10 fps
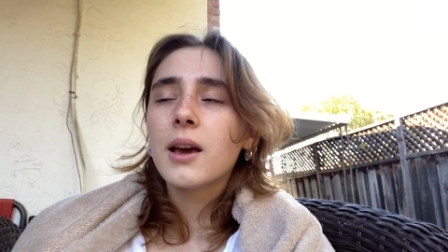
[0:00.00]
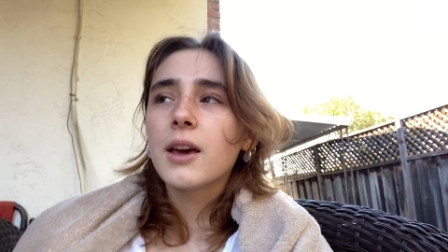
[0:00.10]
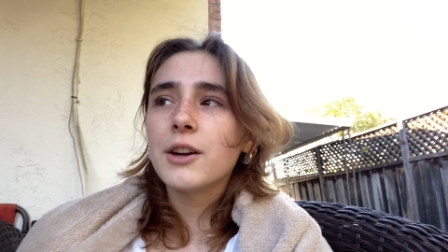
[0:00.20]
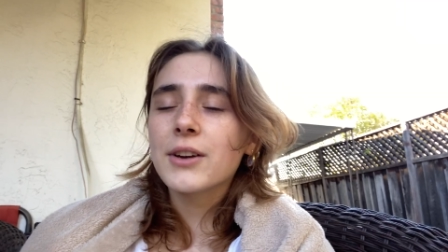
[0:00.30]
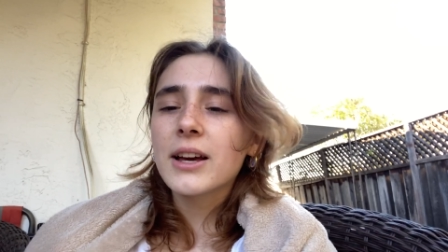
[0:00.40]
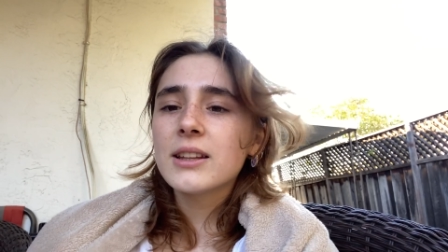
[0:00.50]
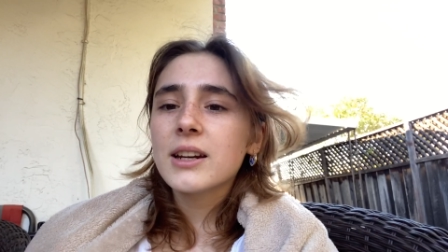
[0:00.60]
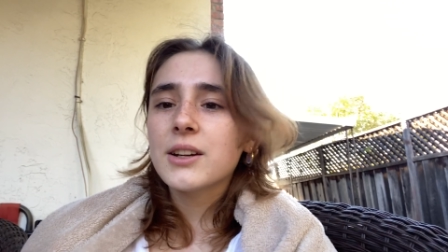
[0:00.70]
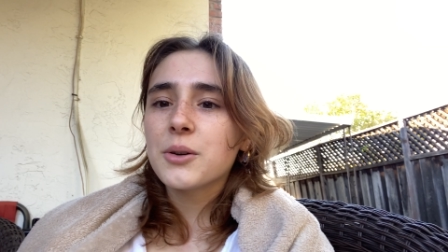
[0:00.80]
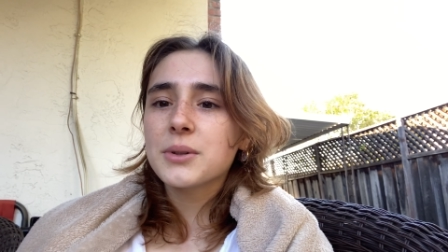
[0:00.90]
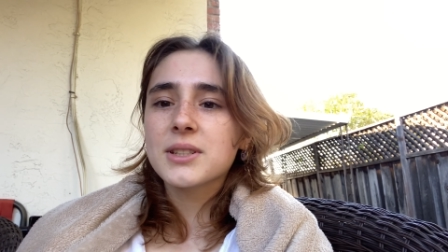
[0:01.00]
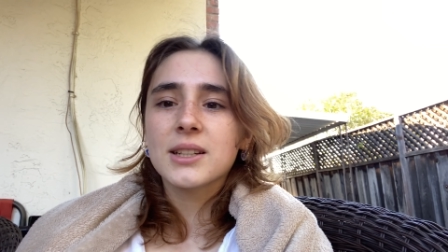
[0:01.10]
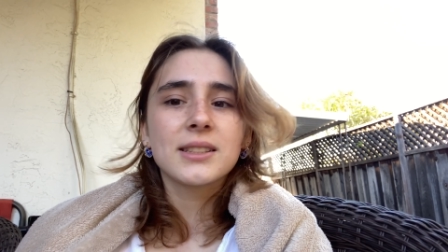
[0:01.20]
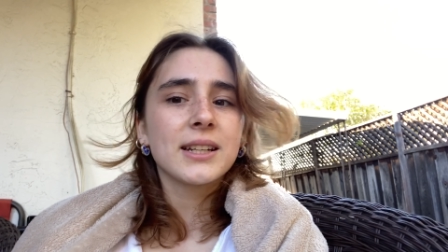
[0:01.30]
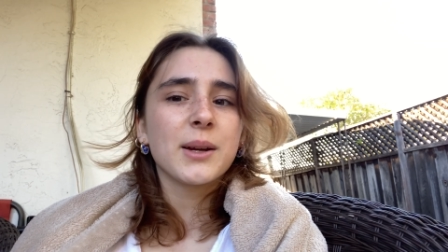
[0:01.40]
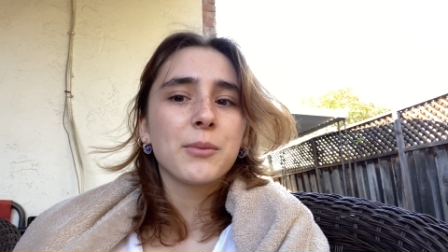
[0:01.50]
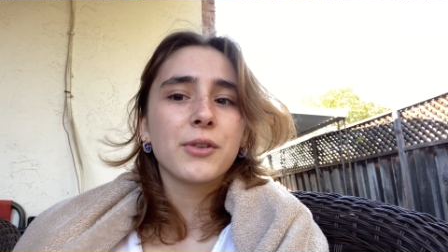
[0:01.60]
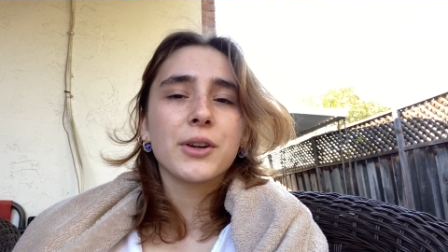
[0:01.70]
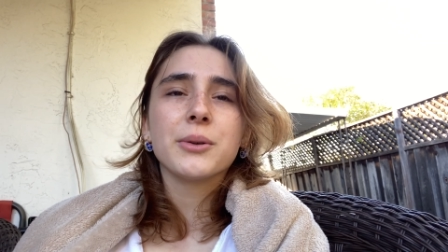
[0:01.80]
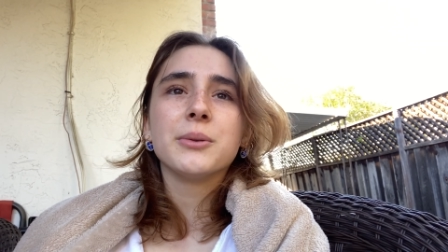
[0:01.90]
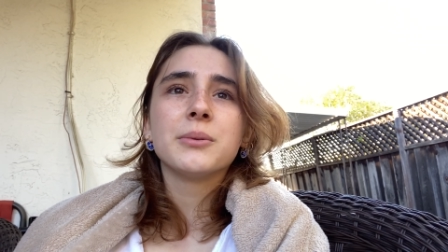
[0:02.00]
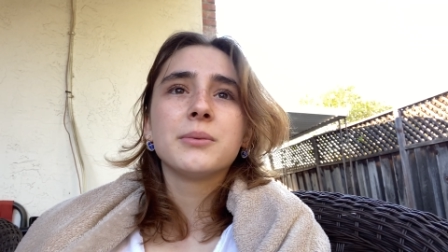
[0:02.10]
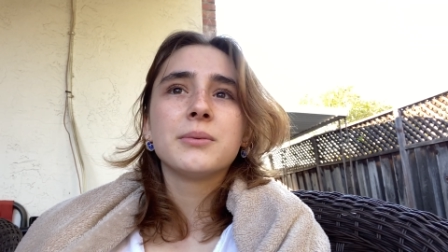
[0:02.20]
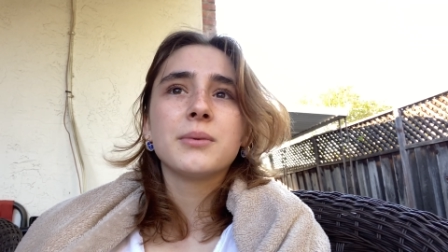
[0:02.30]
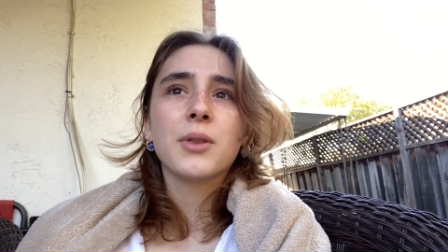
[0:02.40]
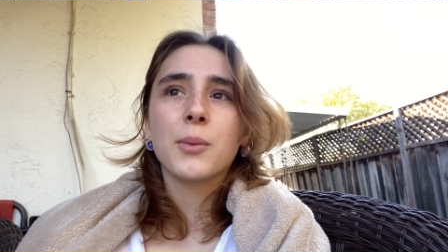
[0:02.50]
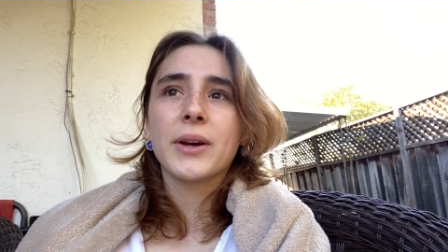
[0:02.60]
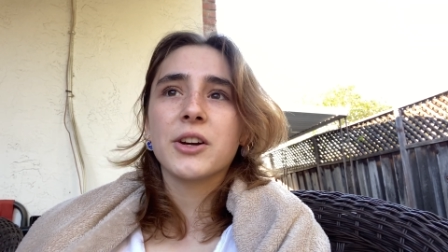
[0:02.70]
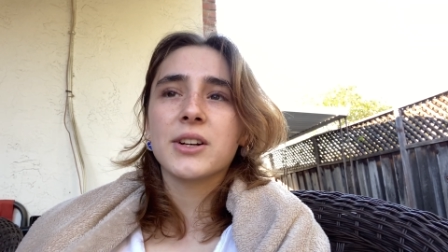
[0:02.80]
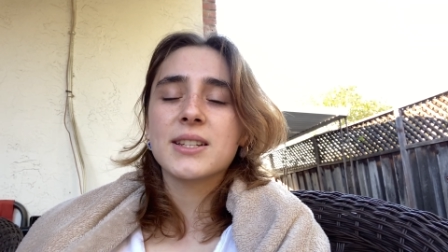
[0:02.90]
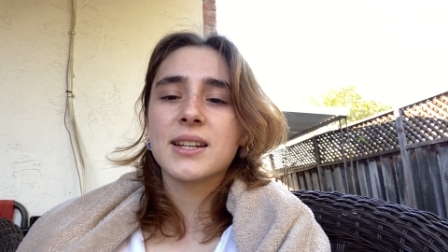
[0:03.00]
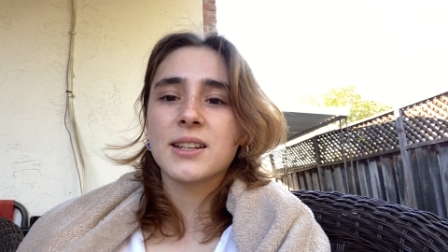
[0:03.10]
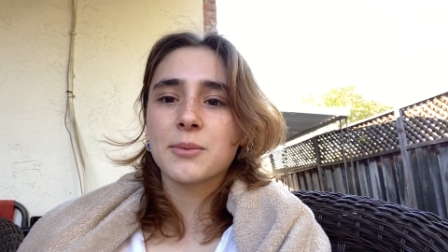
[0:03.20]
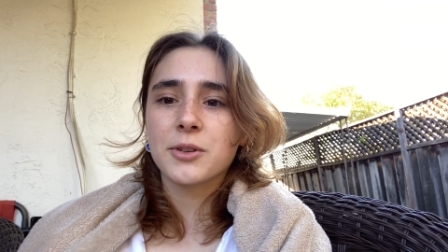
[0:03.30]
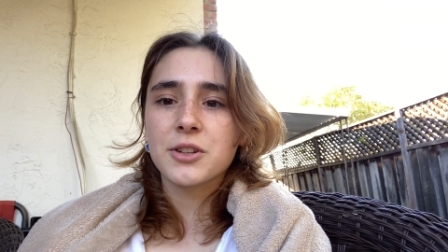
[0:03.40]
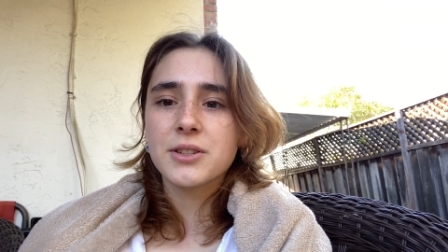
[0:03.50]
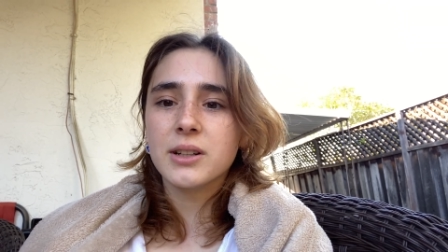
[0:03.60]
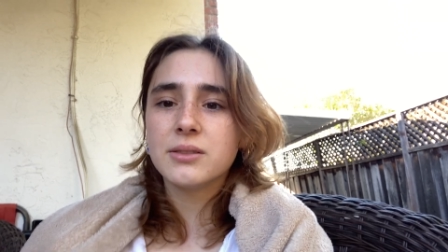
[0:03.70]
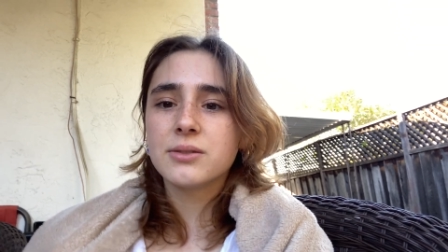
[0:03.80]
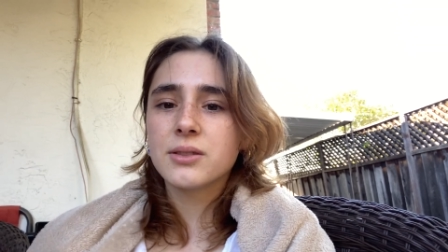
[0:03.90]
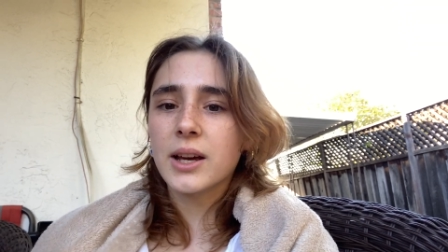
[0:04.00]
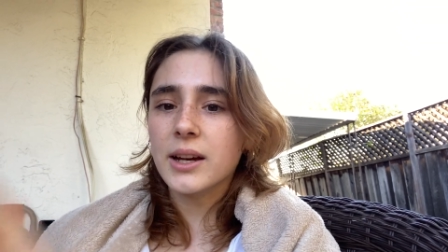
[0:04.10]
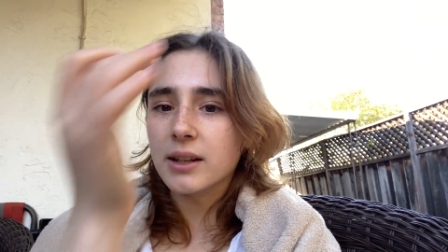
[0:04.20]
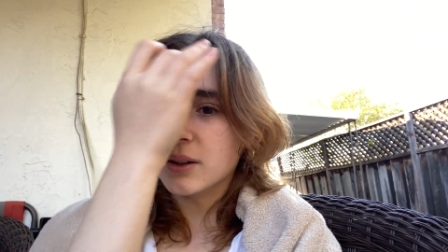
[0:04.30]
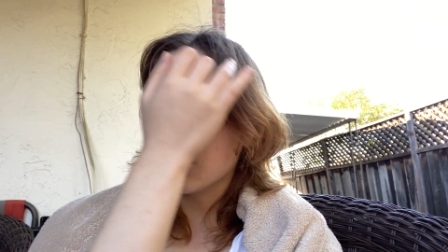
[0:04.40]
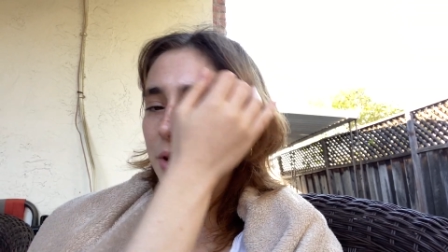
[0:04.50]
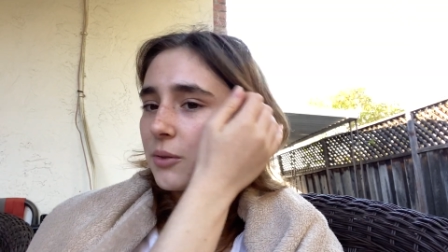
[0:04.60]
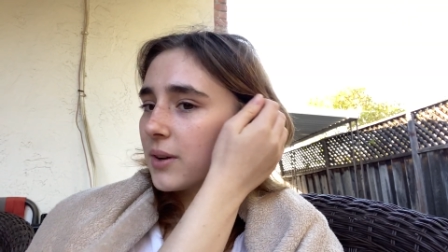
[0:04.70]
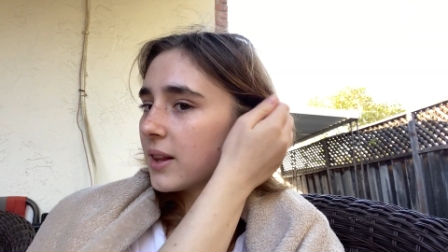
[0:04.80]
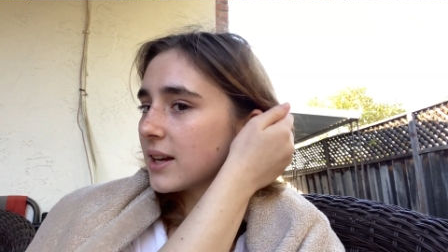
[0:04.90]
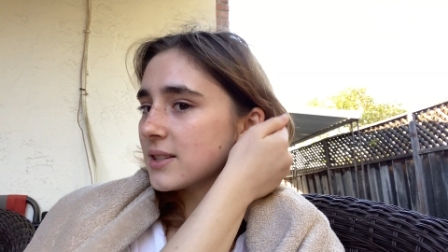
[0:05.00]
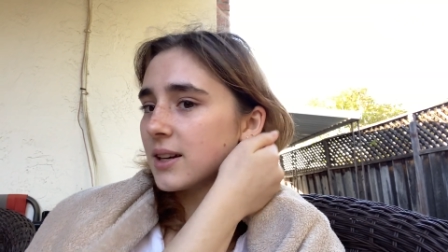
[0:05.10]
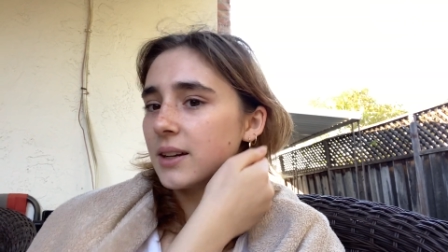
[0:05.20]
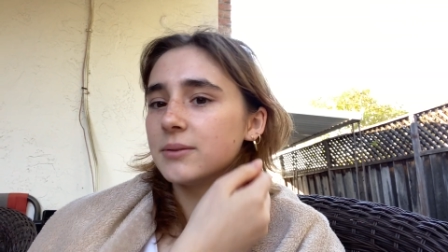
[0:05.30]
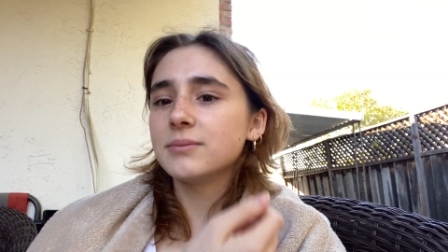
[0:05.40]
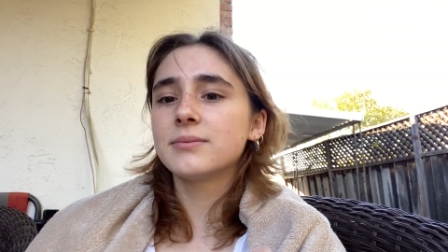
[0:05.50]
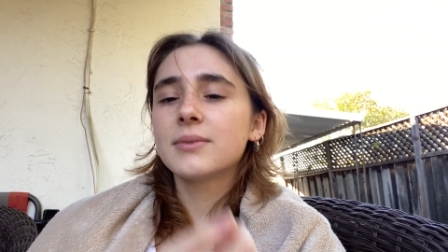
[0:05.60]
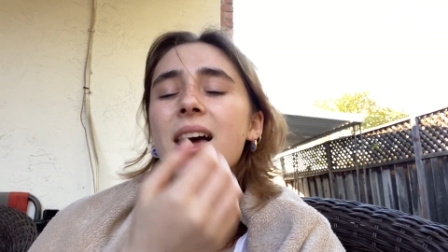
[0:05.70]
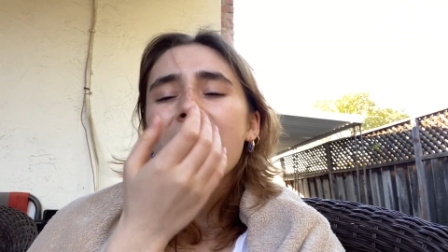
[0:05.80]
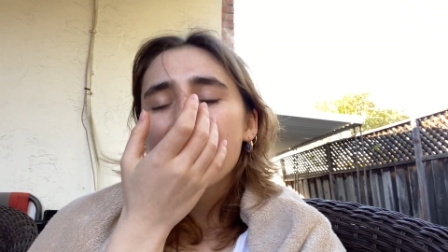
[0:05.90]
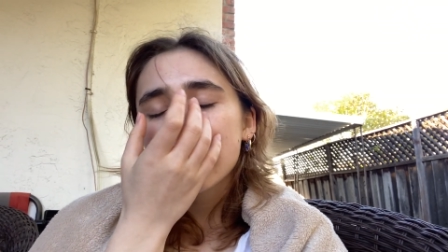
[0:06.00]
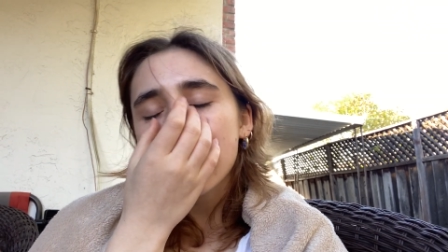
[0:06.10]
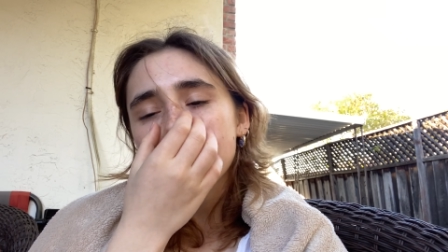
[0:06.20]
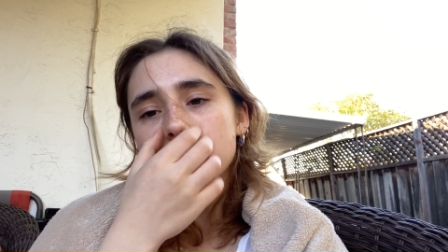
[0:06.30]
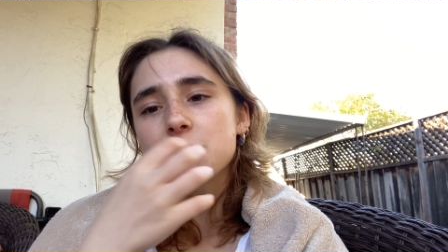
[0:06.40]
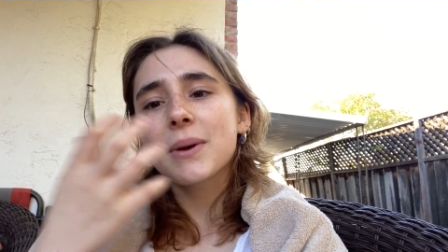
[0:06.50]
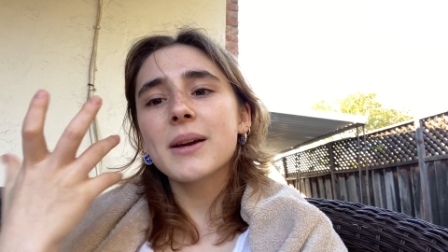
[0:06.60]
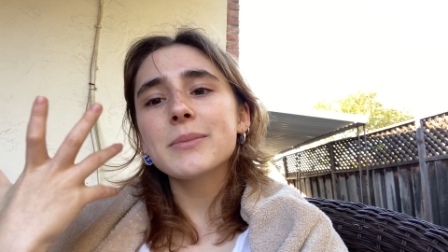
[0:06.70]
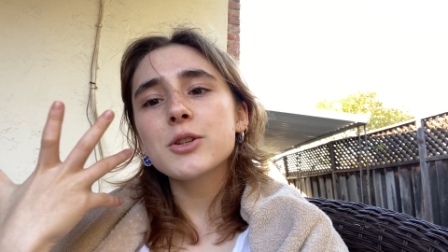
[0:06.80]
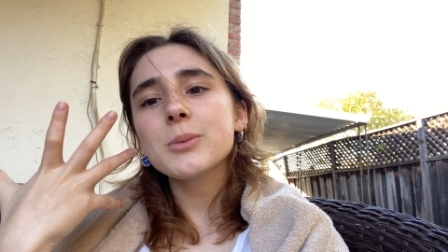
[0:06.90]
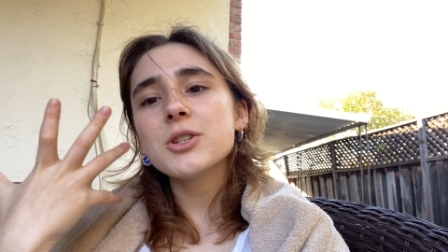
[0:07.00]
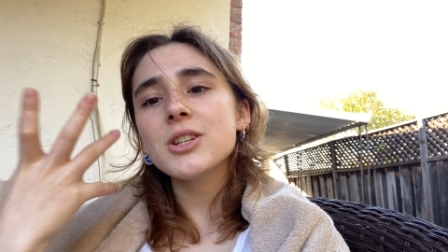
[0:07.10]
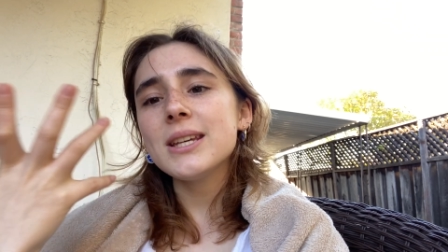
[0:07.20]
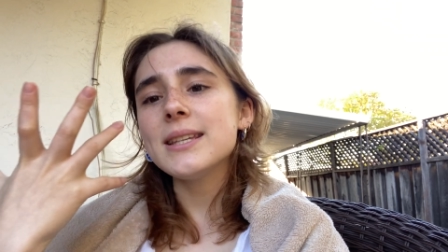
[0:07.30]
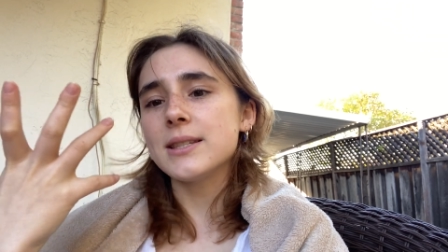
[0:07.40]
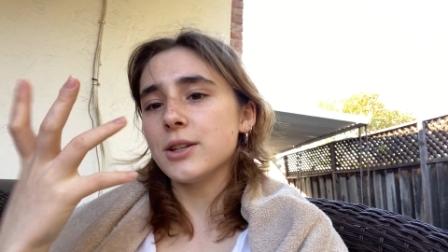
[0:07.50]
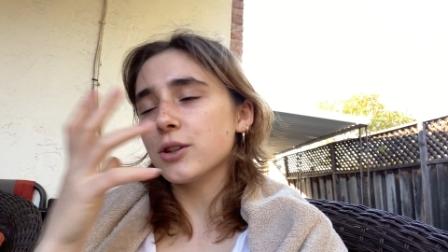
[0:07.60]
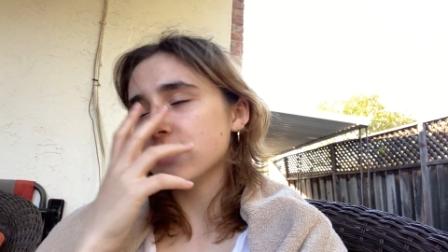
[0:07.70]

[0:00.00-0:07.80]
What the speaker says: In reality, no one's gonna stand up for you the way you're gonna stand up for yourself. And when you realize that, life just becomes so much easier.